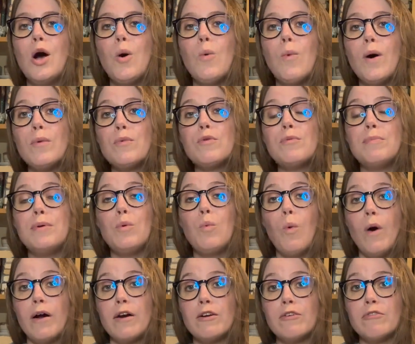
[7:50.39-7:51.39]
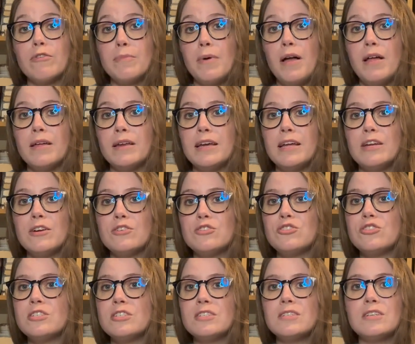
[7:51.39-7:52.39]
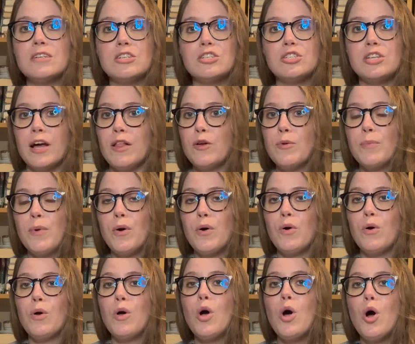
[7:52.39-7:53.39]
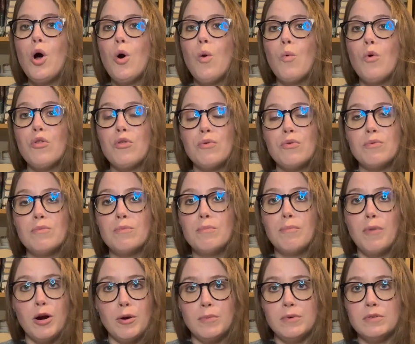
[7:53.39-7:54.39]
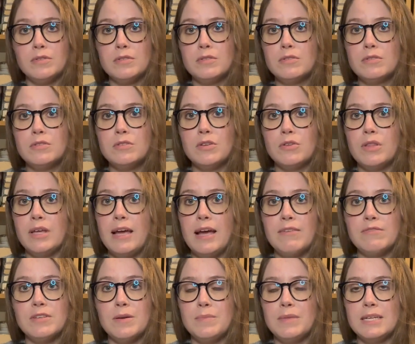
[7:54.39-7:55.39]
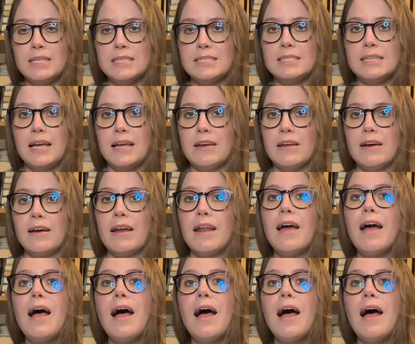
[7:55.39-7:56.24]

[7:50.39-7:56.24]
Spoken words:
One would be water for pollinators, just shallow bowl with marbles so they have something to stand on.